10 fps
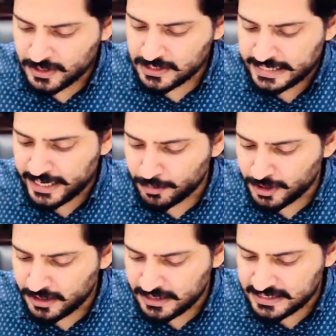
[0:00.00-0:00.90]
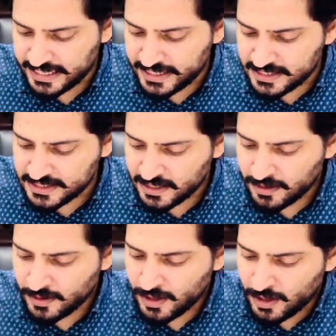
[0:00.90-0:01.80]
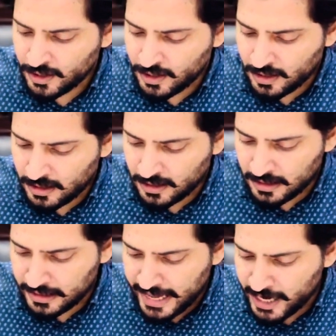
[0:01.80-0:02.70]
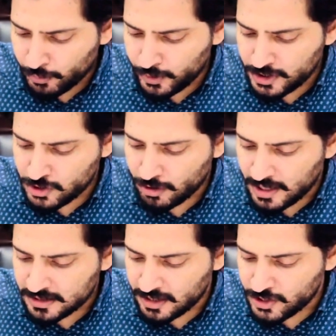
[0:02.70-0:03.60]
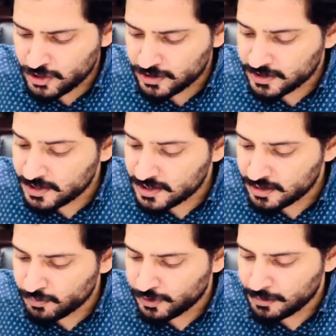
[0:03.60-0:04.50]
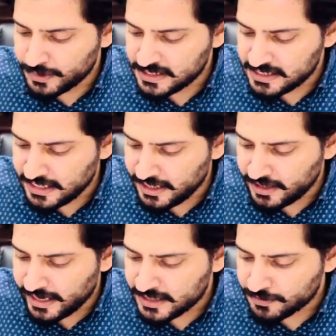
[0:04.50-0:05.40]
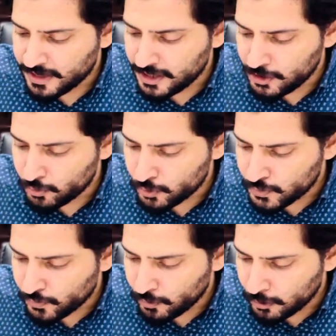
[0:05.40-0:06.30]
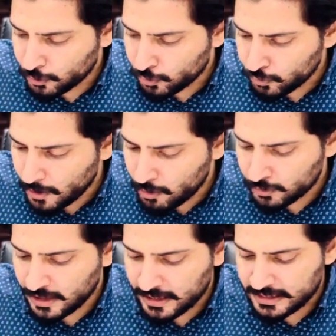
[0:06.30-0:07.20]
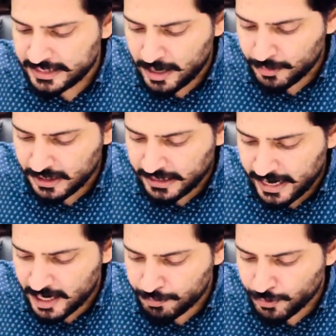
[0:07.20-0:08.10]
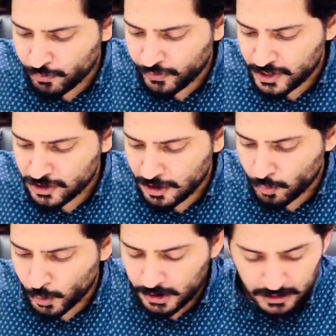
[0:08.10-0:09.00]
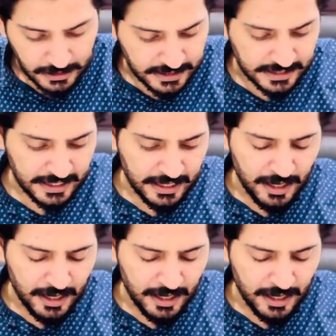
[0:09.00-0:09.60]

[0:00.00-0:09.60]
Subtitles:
statement, he says, language translation system will be seen as very useful throughout the academic and professional worlds.